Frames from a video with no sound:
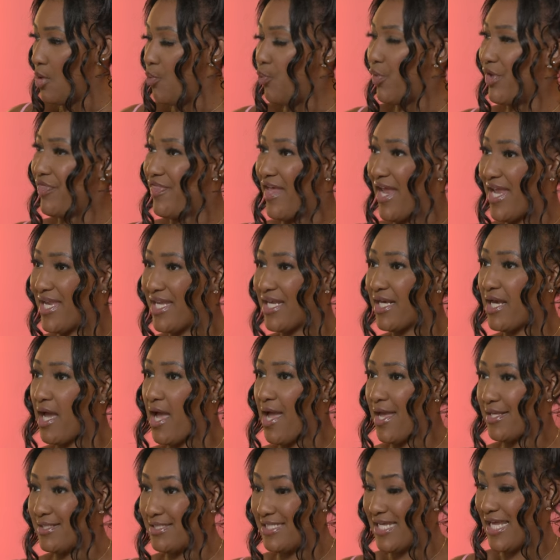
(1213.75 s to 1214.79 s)
With any
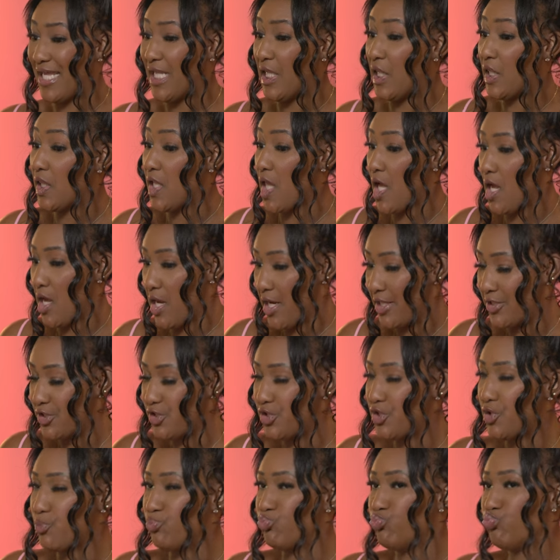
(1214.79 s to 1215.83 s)
content
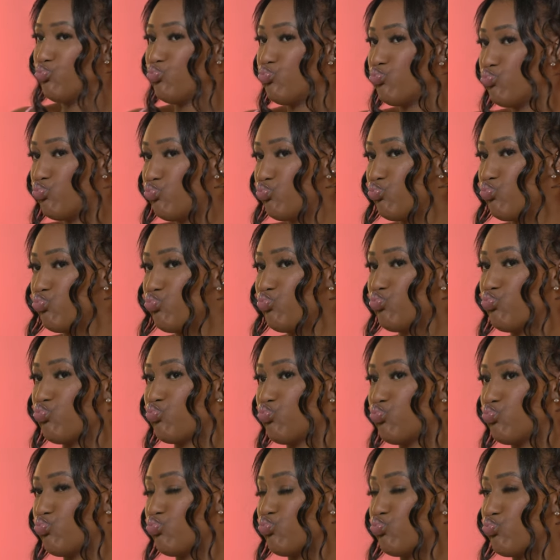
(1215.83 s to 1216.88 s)
launched, mm.
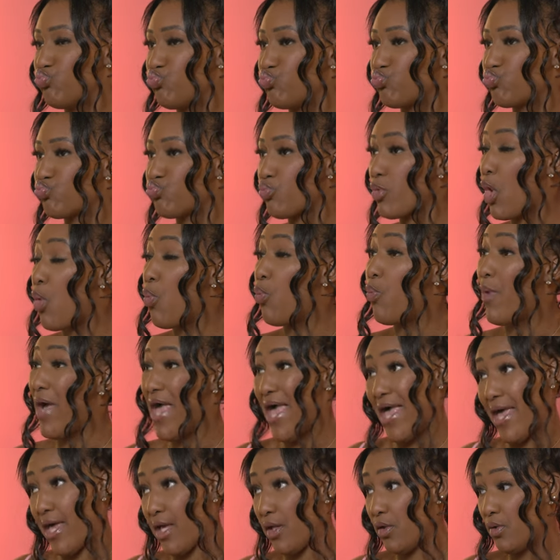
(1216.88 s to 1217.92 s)
yeah. So
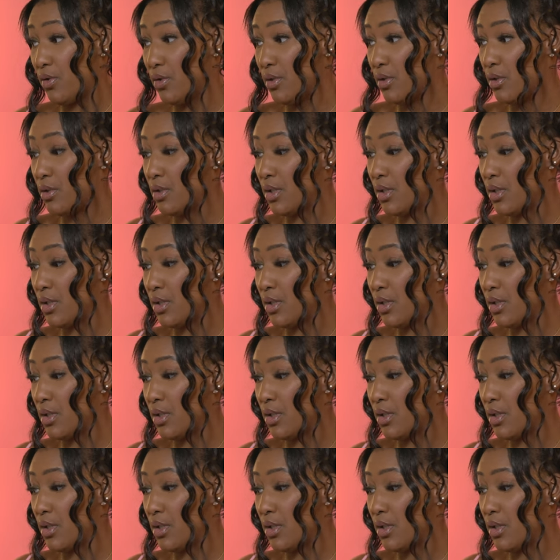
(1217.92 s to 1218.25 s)
well, how would